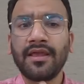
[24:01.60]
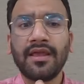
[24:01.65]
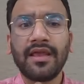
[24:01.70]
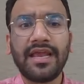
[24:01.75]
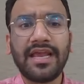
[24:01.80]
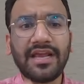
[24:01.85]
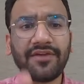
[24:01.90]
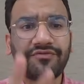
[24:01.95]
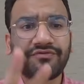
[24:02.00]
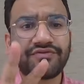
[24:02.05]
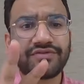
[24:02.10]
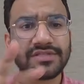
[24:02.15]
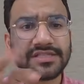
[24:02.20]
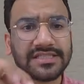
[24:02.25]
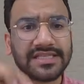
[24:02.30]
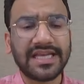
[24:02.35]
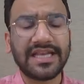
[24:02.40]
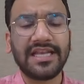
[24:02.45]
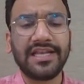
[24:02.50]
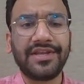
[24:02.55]
if
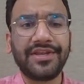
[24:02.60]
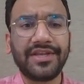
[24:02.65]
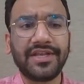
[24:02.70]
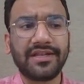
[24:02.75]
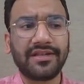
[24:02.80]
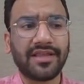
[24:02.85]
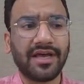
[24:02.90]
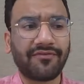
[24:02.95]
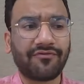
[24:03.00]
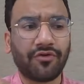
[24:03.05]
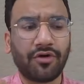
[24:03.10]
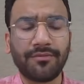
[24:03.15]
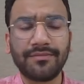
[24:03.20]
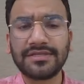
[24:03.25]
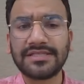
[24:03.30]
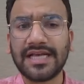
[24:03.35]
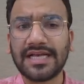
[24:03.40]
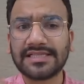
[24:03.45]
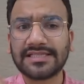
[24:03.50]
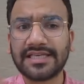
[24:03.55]
still the form is
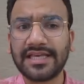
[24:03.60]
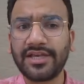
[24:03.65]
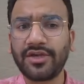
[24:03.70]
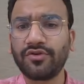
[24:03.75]
asking